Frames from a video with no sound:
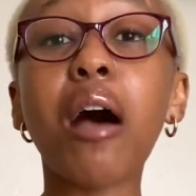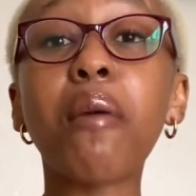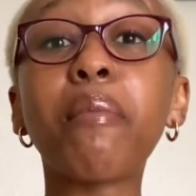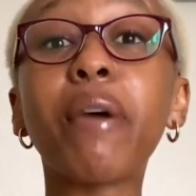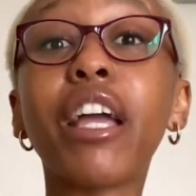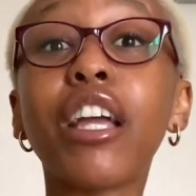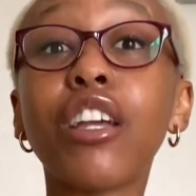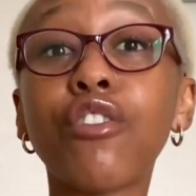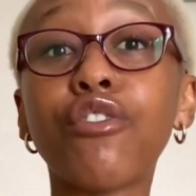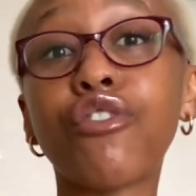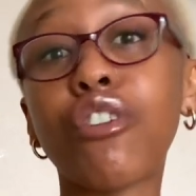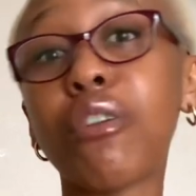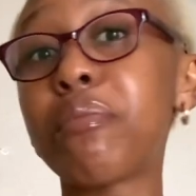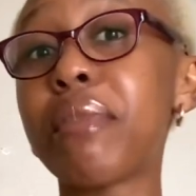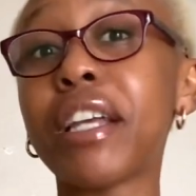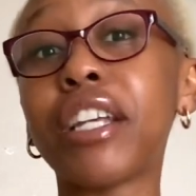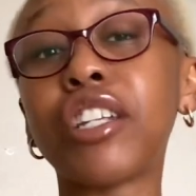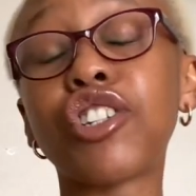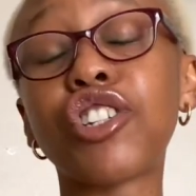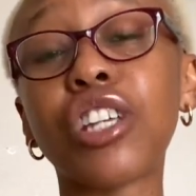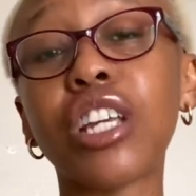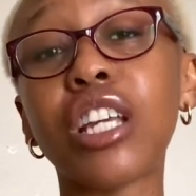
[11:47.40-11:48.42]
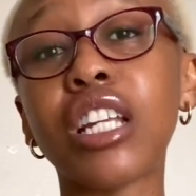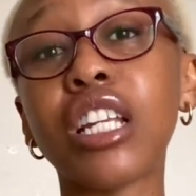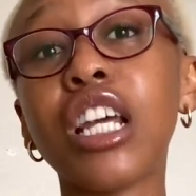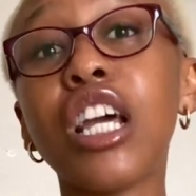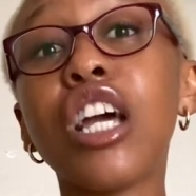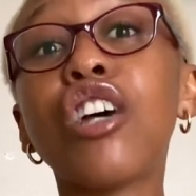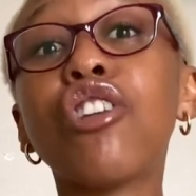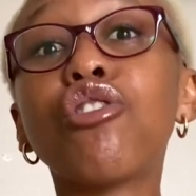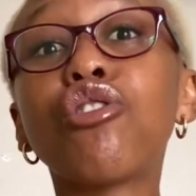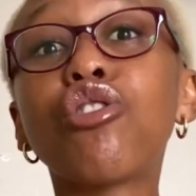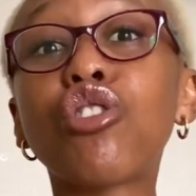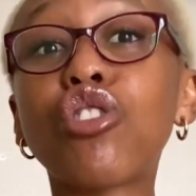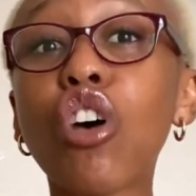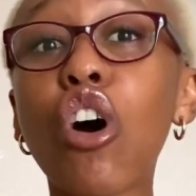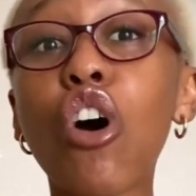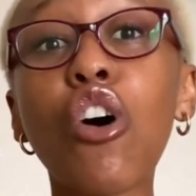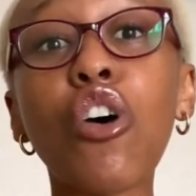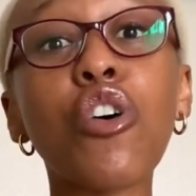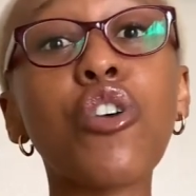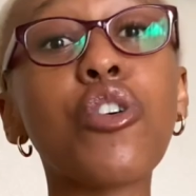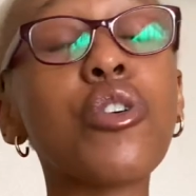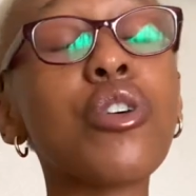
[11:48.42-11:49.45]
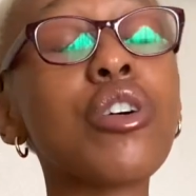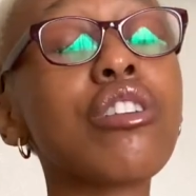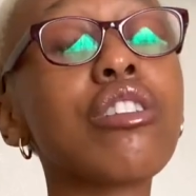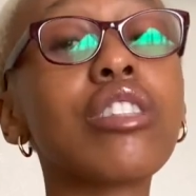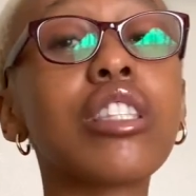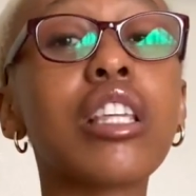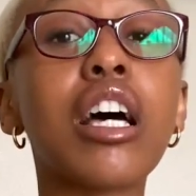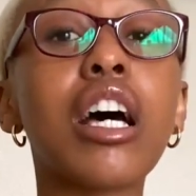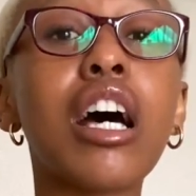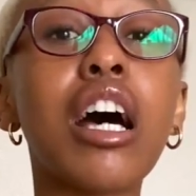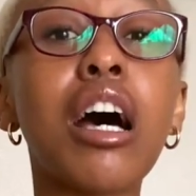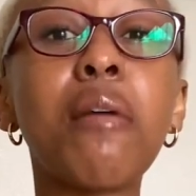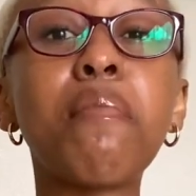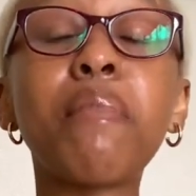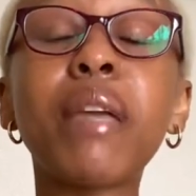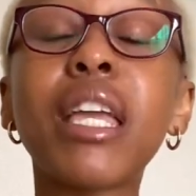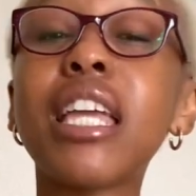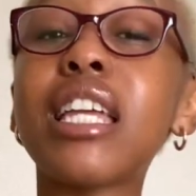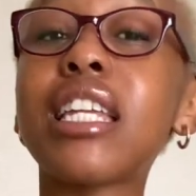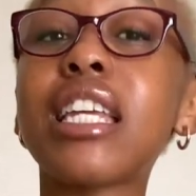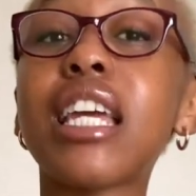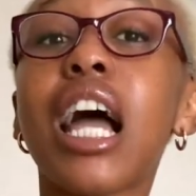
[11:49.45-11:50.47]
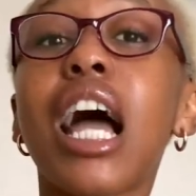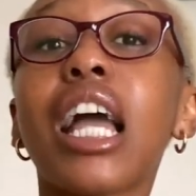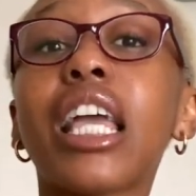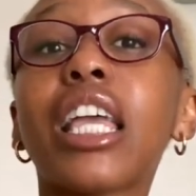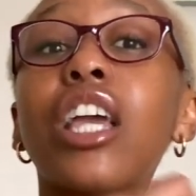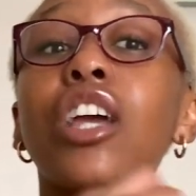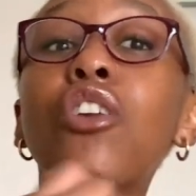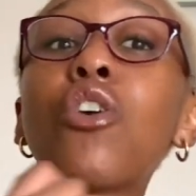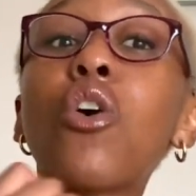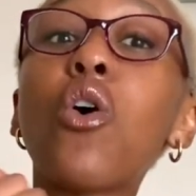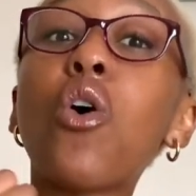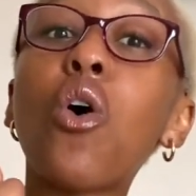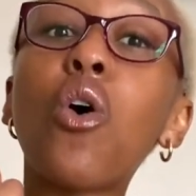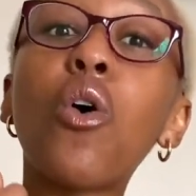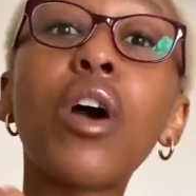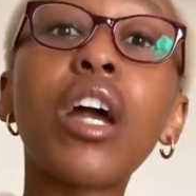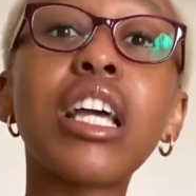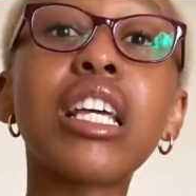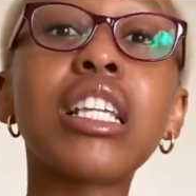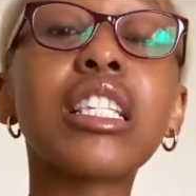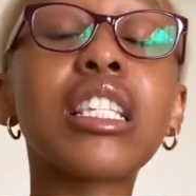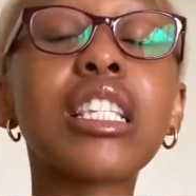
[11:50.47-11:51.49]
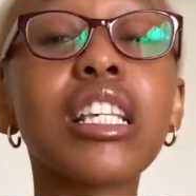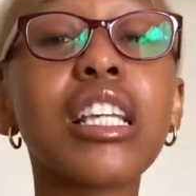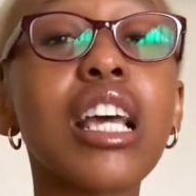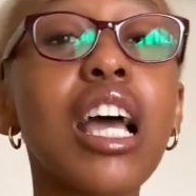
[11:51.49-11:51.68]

information, so the media can always